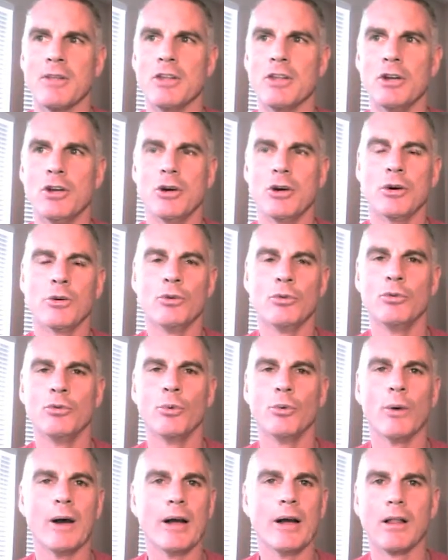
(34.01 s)
you know,
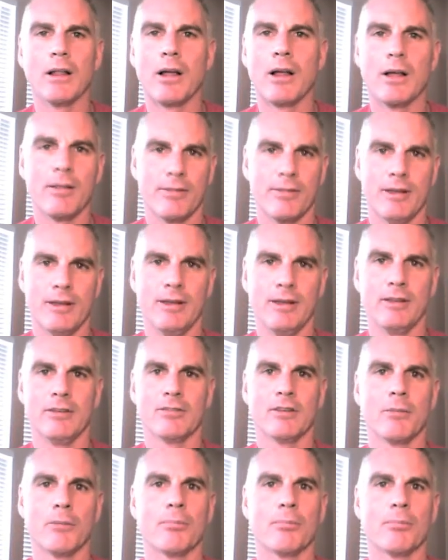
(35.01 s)
dwell on things.